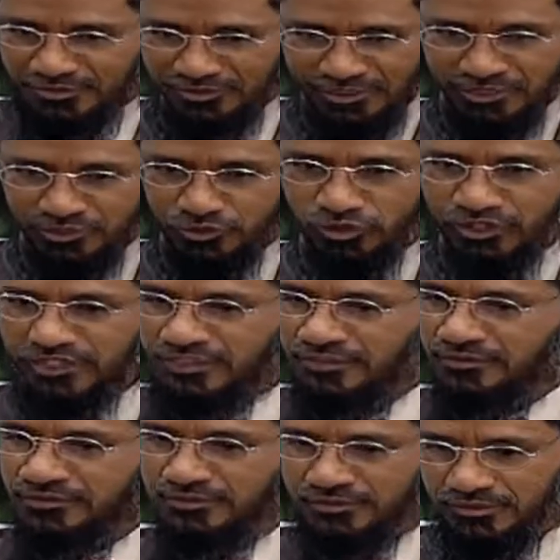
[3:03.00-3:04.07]

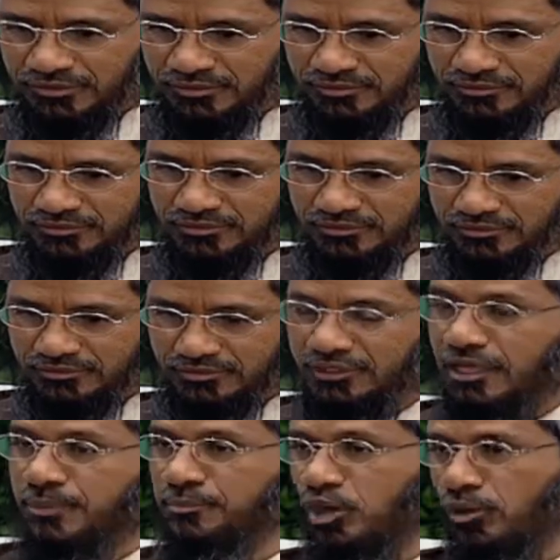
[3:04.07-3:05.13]
Including
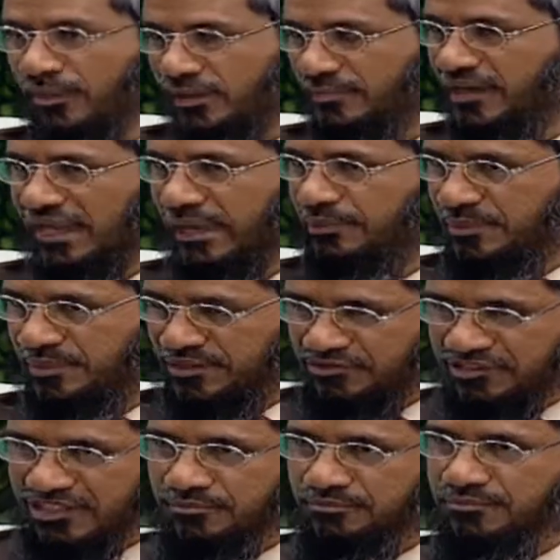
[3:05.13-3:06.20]
Ibn Umar, may Allah be pleased
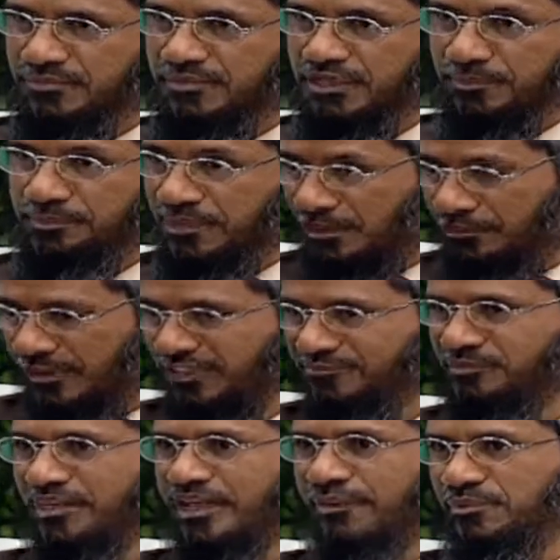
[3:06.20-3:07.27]
with him, Ibn Abbas,
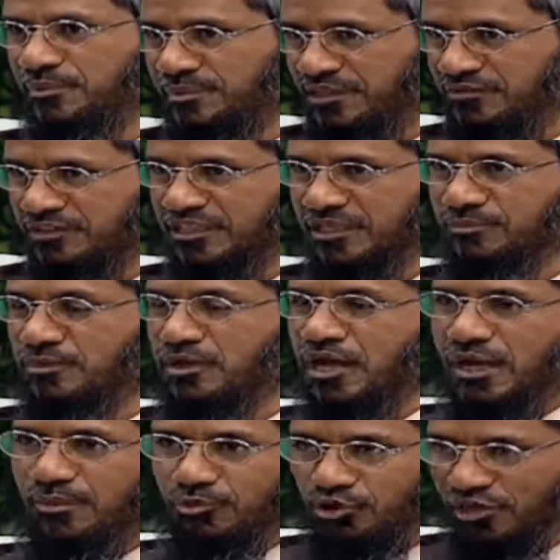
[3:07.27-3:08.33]
may Allah be pleased with him,
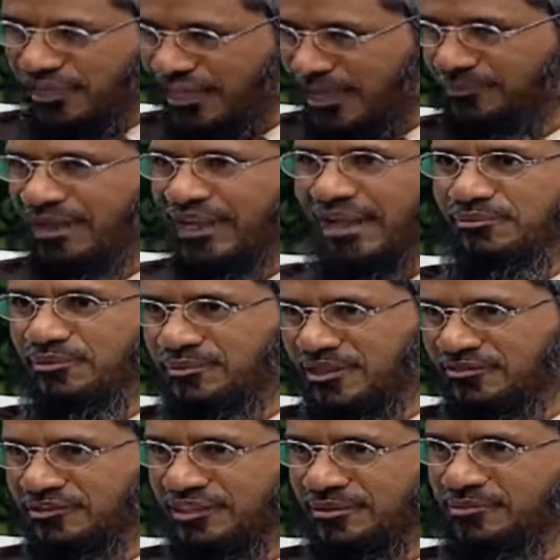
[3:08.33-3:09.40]
Abu Huraira, may Allah be
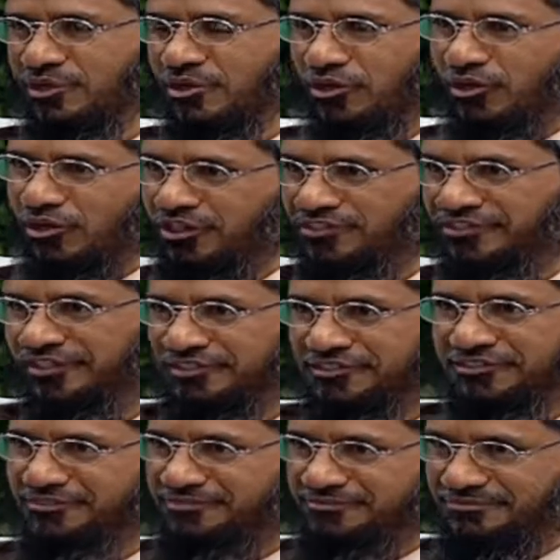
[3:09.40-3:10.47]
pleased with him. All
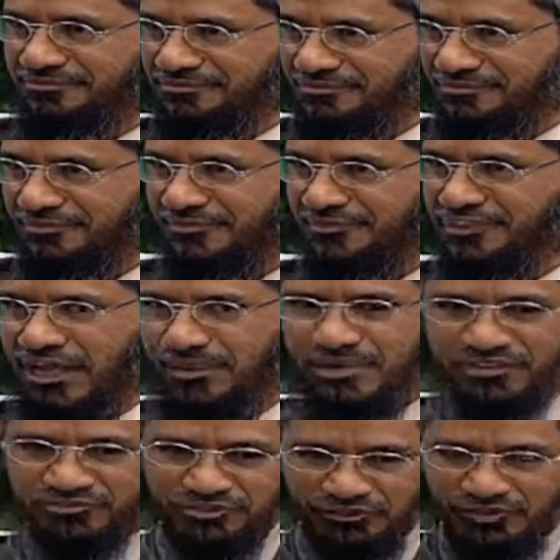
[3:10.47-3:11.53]
these
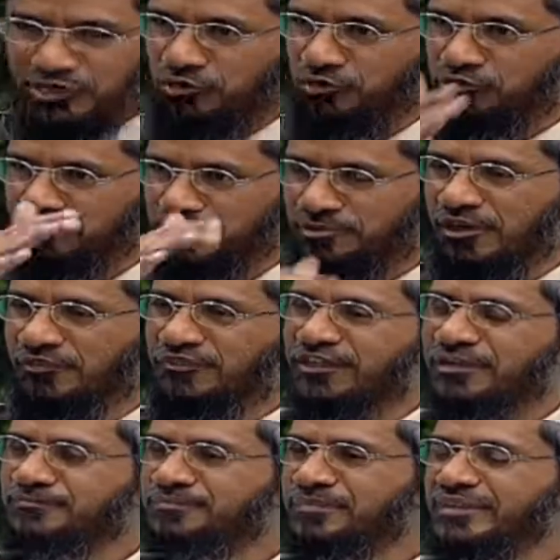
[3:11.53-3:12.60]
sahabas which are very close to the
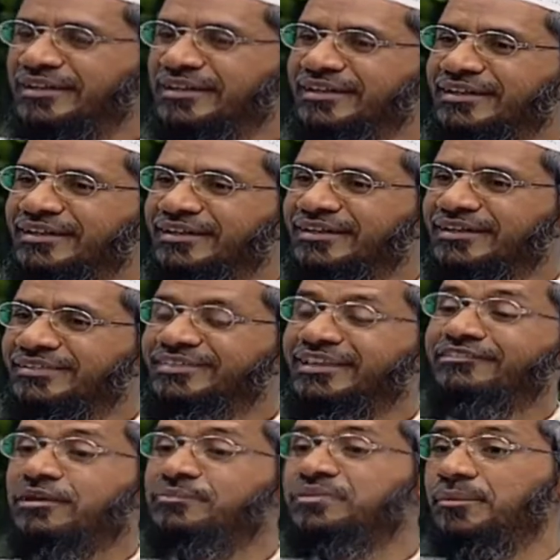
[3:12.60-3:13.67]
Prophet, they
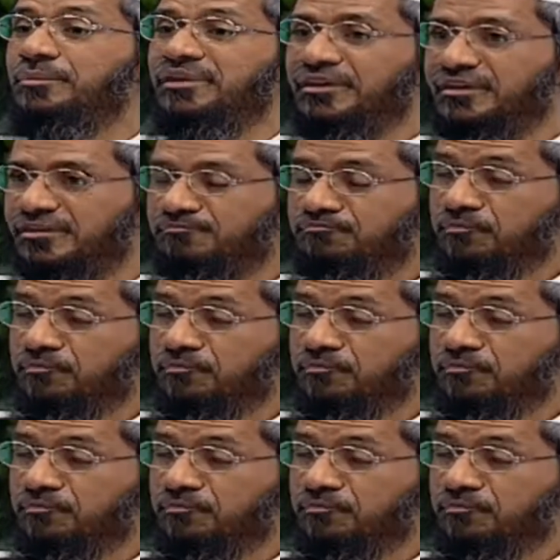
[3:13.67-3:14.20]
trimmed their beard.